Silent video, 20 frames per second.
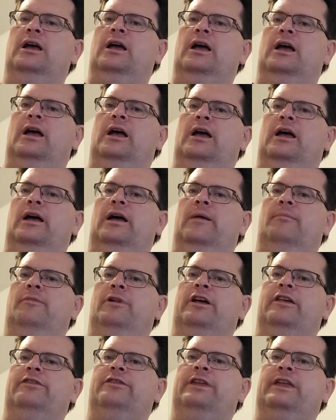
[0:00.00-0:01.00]
Uh,
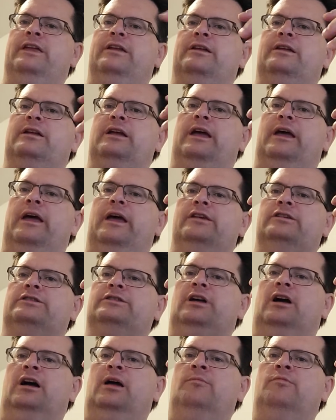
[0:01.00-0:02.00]
but I think as
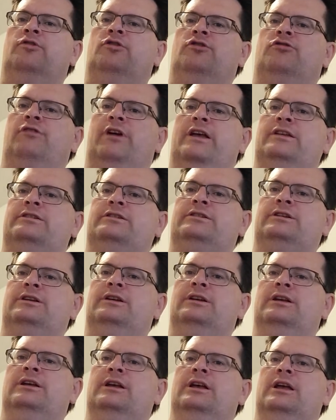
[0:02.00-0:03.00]
time progressed,
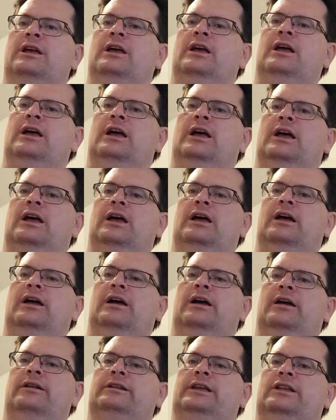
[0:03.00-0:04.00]

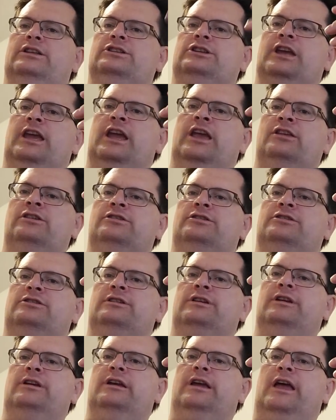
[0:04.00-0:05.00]
uh, they changed
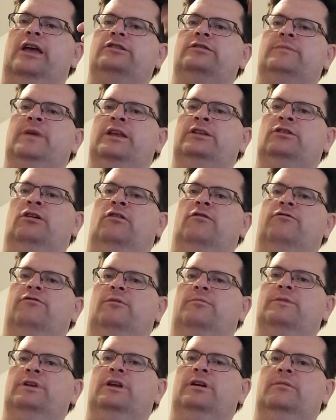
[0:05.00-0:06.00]
as you may know
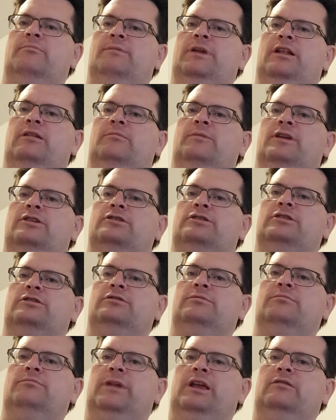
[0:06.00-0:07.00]
from the Middle,
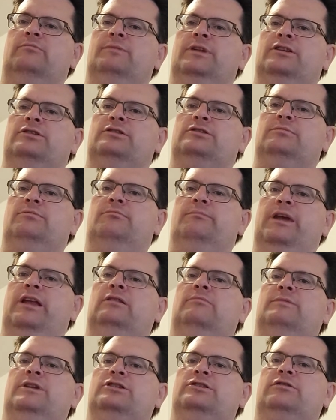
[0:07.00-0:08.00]
Mission, Middle, Mis
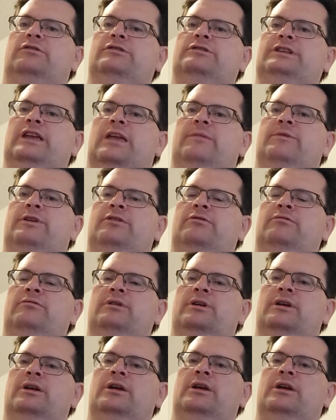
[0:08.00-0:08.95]
Metal Missionaries debut,